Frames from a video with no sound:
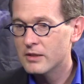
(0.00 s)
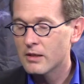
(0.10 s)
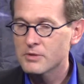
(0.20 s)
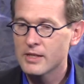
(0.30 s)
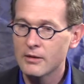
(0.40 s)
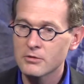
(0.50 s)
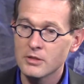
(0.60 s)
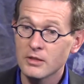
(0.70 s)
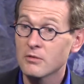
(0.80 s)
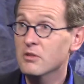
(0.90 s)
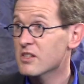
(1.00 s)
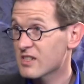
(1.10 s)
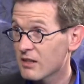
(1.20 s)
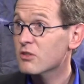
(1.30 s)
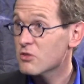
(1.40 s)
comes out
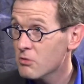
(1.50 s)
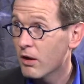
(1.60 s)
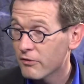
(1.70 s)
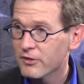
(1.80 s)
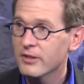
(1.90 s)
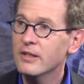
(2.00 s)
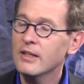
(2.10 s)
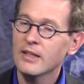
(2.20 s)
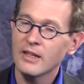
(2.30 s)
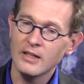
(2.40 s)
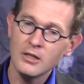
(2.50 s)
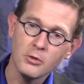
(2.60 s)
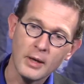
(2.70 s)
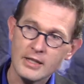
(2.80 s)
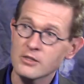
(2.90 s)
still too often in the
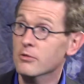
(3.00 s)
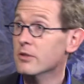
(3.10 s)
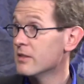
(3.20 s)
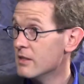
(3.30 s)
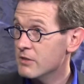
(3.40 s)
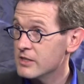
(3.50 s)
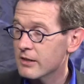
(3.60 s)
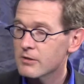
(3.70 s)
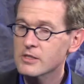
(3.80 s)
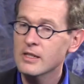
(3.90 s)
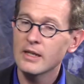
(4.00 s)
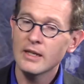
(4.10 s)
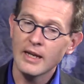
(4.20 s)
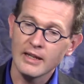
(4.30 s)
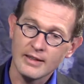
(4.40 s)
US or a TV series,
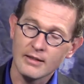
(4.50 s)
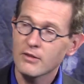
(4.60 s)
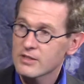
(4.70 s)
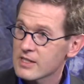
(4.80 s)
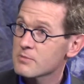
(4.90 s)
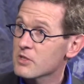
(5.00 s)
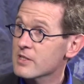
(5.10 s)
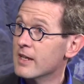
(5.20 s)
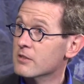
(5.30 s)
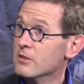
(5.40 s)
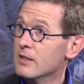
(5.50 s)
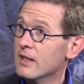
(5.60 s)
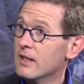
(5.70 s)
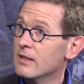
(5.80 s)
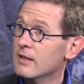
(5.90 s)
and then 6 months later
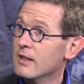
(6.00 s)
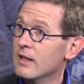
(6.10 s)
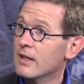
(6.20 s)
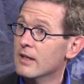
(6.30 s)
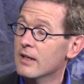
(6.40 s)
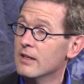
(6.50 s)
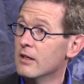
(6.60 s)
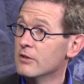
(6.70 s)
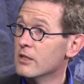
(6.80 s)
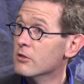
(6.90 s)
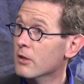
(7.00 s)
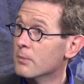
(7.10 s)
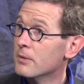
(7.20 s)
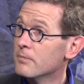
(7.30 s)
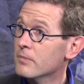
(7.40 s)
in
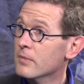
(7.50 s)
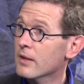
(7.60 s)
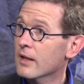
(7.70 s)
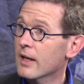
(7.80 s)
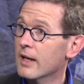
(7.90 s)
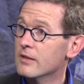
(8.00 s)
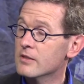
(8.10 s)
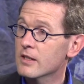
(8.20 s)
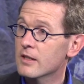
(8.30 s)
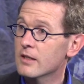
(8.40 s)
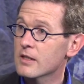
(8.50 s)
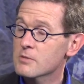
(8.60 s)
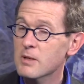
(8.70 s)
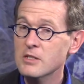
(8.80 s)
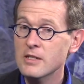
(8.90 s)
Europe. And
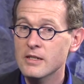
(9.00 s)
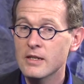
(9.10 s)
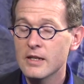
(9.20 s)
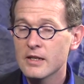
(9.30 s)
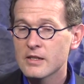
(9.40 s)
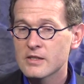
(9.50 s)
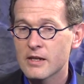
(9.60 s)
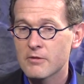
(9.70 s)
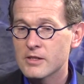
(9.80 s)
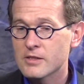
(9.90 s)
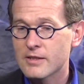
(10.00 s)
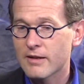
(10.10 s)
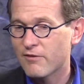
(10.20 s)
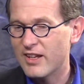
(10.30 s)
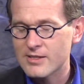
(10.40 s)
especially series
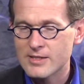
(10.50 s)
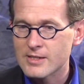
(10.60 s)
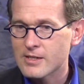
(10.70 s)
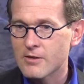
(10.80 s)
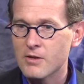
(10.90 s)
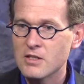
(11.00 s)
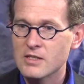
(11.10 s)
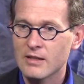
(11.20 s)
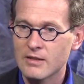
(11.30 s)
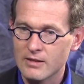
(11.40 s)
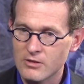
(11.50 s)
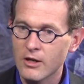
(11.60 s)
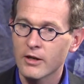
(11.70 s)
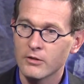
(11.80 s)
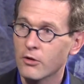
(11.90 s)
like fantasy series that
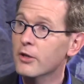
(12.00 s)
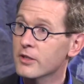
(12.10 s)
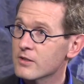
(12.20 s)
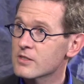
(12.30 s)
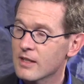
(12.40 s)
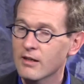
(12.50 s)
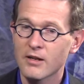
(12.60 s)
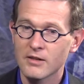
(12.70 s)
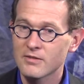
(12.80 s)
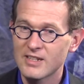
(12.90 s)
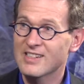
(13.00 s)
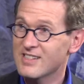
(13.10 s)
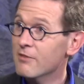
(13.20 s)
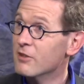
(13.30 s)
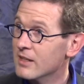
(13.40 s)
target an audience that are tech
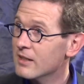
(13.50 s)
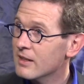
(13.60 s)
savvy,